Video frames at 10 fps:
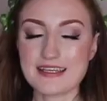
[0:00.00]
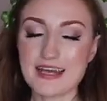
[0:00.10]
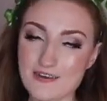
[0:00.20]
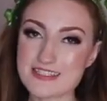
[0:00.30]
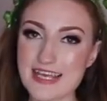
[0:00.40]

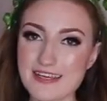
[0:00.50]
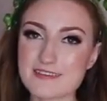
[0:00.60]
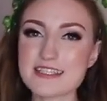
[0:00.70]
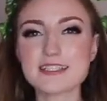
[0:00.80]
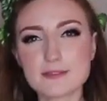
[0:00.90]
Yeah, I was saying
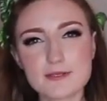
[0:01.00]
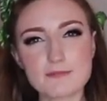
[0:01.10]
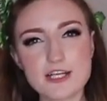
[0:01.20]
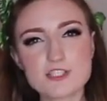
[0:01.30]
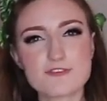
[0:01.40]
it was a little
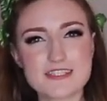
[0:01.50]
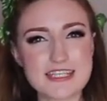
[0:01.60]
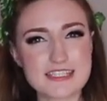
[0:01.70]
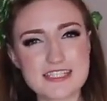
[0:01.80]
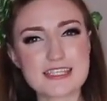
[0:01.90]
bit much for
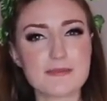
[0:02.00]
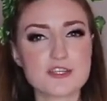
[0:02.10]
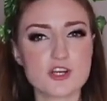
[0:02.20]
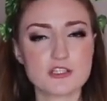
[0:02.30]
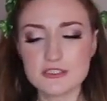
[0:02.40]
$60-something.